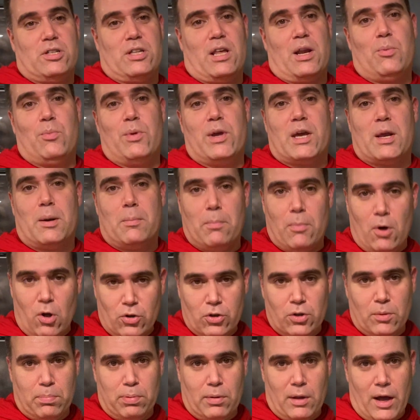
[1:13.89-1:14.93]
then we can
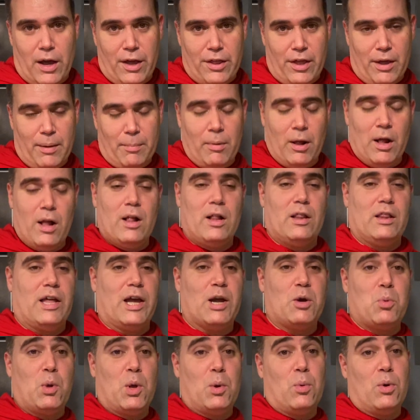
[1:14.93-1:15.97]
multiply them
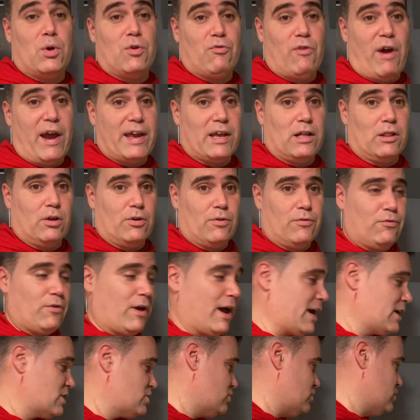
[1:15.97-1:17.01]
like we would regular
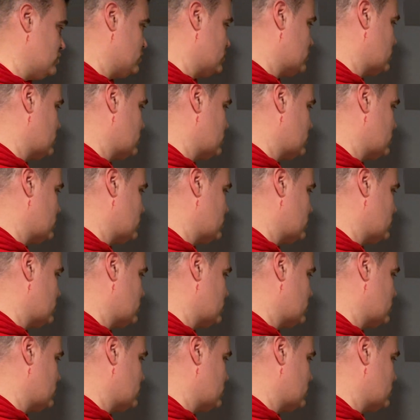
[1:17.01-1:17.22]
fractions.